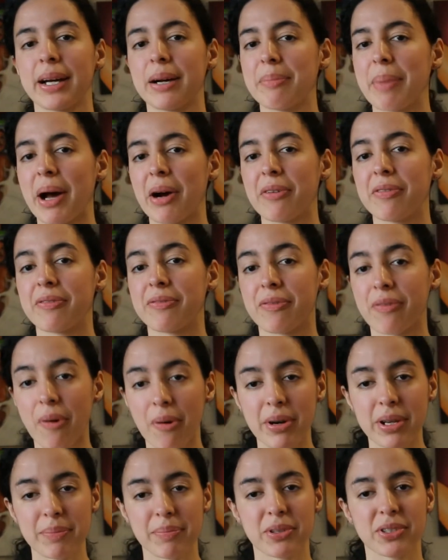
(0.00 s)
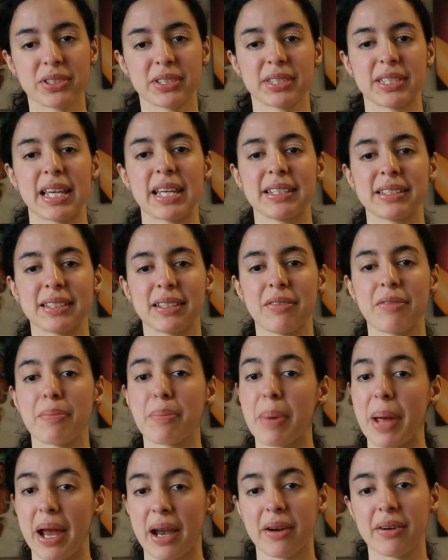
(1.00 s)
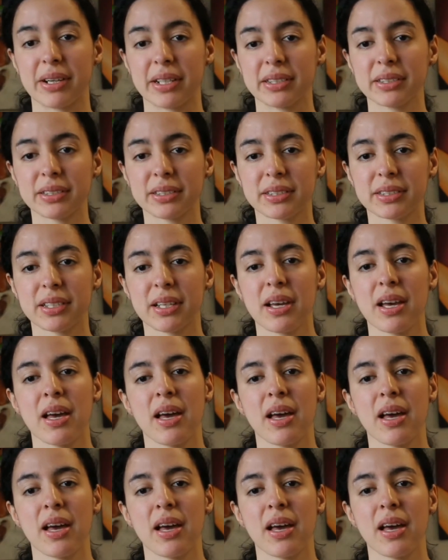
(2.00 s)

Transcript: about 40% of parents